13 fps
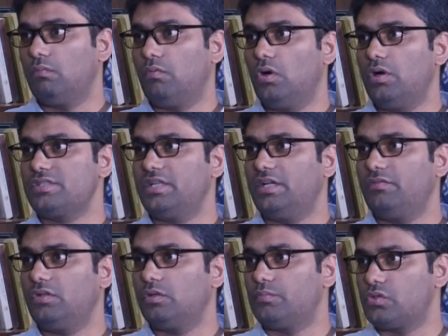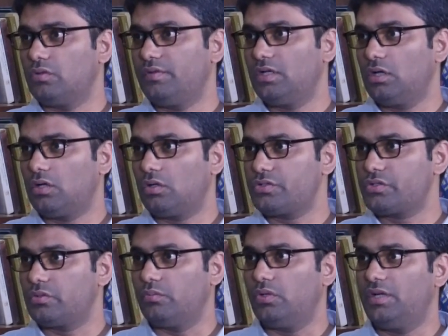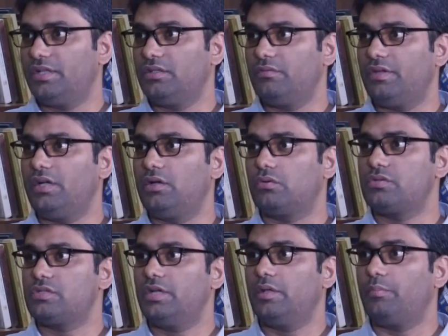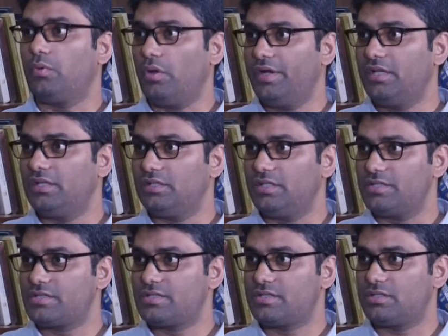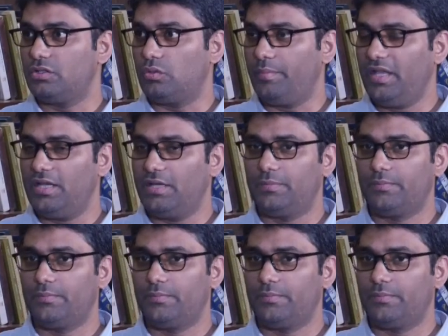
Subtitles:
wars that we're observing across the world and the way drones are deployed in this domain.